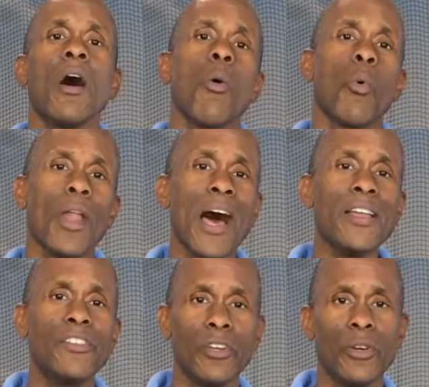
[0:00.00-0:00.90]
What I
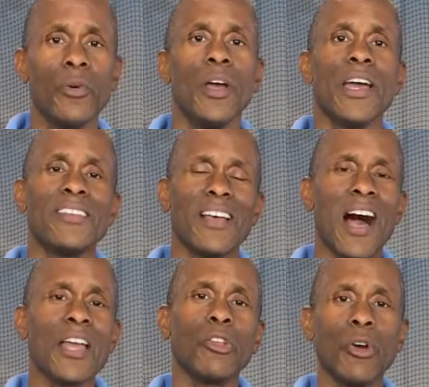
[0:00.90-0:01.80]
do is
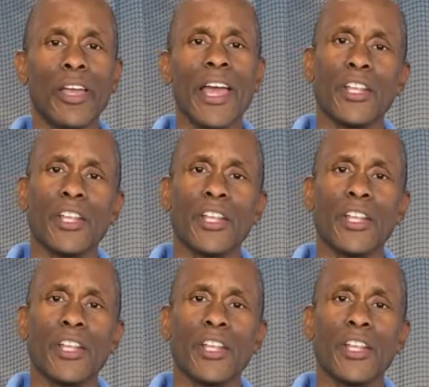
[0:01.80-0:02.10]
I look